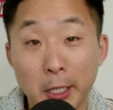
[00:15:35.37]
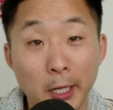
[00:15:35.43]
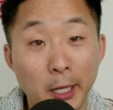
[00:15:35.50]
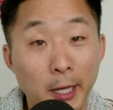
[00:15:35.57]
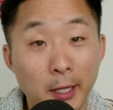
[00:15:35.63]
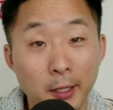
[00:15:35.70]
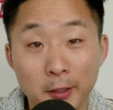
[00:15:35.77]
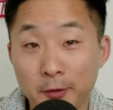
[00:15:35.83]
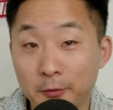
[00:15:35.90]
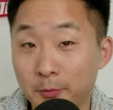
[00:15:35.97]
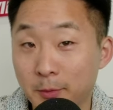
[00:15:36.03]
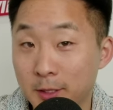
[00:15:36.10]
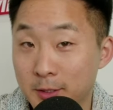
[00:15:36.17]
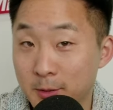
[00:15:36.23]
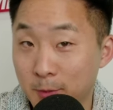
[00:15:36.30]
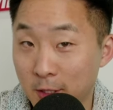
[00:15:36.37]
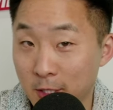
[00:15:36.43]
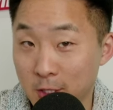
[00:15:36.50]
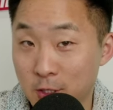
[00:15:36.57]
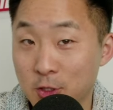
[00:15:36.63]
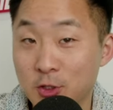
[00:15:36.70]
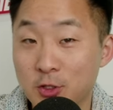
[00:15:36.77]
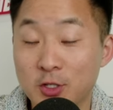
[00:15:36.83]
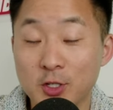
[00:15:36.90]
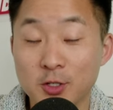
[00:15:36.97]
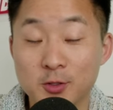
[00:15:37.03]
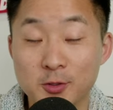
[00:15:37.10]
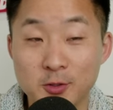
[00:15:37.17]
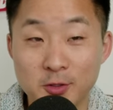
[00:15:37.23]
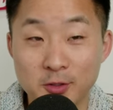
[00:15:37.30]
I love me some kitchen
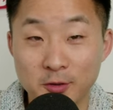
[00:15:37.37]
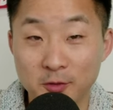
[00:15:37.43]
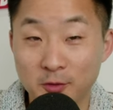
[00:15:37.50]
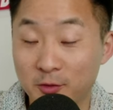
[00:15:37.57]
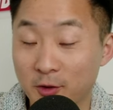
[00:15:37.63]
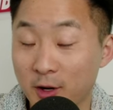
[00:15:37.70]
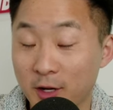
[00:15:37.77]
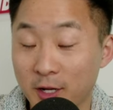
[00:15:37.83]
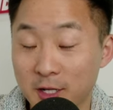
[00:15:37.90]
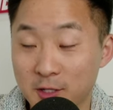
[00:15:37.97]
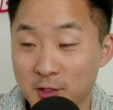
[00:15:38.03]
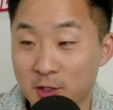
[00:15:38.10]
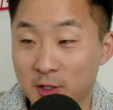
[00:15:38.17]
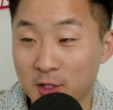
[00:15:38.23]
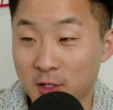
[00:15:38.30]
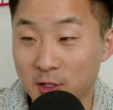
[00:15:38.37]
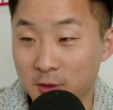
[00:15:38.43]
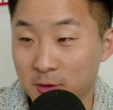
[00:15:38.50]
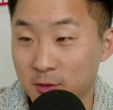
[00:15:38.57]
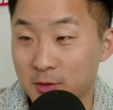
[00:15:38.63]
scissors. Very easy to use.